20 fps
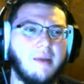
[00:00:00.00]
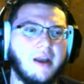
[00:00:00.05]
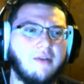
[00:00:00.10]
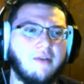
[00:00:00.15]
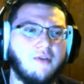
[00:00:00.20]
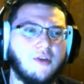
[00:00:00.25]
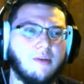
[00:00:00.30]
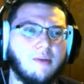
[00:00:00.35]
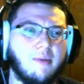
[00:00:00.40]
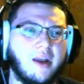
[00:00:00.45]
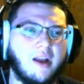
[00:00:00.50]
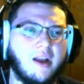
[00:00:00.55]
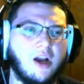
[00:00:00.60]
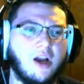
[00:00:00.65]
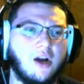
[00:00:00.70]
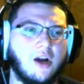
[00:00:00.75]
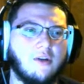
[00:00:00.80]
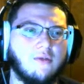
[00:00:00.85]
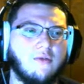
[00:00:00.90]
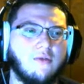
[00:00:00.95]
the Mega
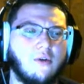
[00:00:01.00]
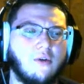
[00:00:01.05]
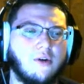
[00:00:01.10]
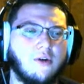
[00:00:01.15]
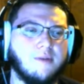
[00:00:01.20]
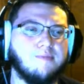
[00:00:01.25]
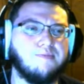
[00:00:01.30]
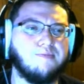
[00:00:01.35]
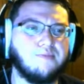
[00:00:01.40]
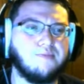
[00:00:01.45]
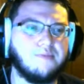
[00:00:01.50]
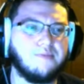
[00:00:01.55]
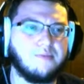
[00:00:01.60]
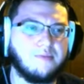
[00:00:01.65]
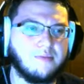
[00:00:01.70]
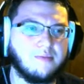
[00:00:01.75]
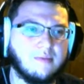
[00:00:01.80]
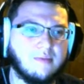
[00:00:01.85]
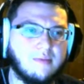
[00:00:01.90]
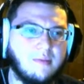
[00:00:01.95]
Gardevoir
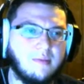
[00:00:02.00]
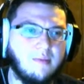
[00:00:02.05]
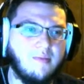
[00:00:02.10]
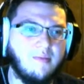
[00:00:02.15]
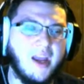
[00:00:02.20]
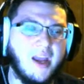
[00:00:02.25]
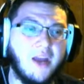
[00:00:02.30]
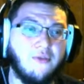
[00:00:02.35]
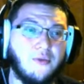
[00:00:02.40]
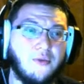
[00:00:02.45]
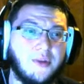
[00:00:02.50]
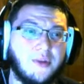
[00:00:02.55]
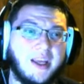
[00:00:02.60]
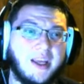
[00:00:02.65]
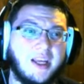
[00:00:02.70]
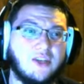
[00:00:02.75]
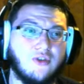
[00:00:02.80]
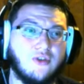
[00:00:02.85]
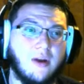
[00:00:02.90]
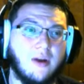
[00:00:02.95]
and for the
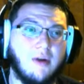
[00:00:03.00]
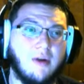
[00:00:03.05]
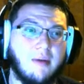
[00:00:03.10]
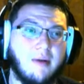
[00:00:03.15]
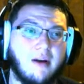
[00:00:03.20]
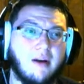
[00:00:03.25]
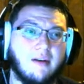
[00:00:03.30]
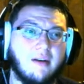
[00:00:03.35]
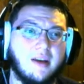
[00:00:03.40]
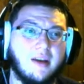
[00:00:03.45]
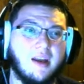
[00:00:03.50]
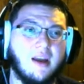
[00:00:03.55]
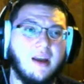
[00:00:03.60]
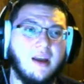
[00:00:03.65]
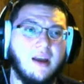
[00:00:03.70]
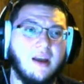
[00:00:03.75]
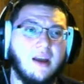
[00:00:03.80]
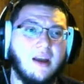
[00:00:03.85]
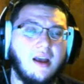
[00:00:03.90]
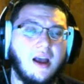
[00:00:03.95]
Heatran primarily.
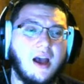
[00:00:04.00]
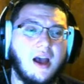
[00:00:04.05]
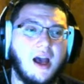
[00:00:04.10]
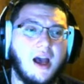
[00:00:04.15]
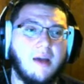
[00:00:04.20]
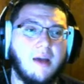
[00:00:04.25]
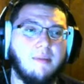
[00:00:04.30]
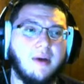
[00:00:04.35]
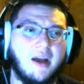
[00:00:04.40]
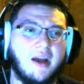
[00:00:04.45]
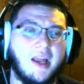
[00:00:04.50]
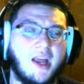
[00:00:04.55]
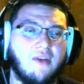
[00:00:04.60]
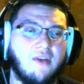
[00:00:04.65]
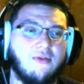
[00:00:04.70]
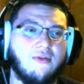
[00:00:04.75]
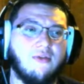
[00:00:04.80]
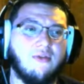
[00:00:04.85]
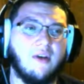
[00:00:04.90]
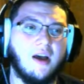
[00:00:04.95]
But
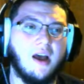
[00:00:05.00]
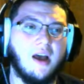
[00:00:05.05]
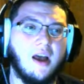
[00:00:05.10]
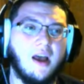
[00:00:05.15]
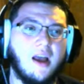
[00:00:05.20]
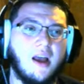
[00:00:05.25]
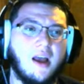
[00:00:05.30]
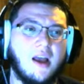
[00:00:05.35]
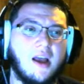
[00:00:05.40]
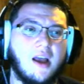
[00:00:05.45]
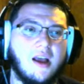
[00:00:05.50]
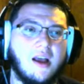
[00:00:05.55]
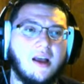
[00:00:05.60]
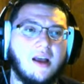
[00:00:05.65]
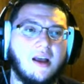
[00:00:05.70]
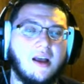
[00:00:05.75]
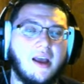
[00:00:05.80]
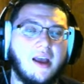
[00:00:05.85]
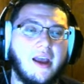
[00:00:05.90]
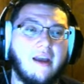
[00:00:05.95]

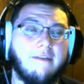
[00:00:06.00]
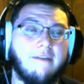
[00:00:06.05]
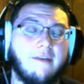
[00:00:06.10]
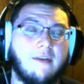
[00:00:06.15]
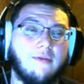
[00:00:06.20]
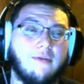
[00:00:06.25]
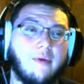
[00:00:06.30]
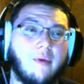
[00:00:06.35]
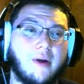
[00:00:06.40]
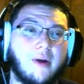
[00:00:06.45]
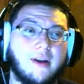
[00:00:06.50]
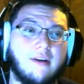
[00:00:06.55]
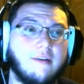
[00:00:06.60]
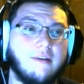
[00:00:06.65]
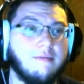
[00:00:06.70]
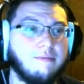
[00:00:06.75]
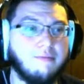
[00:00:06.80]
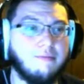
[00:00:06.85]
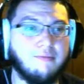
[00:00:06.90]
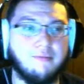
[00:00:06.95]
if we want
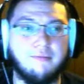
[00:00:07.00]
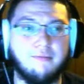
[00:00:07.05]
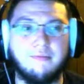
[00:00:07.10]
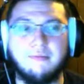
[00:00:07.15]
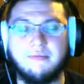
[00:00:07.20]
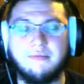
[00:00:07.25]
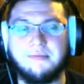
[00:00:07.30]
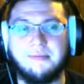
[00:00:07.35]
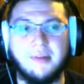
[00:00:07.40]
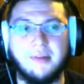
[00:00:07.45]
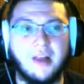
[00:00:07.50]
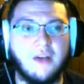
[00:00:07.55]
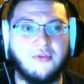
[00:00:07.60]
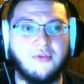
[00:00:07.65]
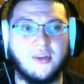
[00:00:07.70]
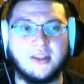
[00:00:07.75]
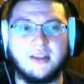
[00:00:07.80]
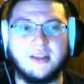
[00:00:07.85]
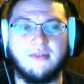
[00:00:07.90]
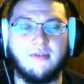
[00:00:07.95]
to bluff
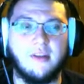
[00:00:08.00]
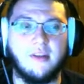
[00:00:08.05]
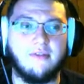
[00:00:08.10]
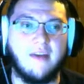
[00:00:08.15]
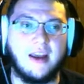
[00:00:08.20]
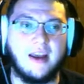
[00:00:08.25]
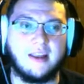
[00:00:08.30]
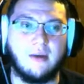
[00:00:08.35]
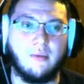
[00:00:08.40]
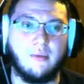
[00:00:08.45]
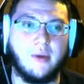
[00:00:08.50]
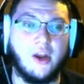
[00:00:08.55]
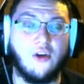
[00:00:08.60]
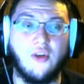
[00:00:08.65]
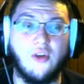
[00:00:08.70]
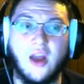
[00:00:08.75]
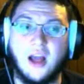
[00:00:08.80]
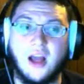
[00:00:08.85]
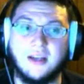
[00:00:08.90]
the fact that we are not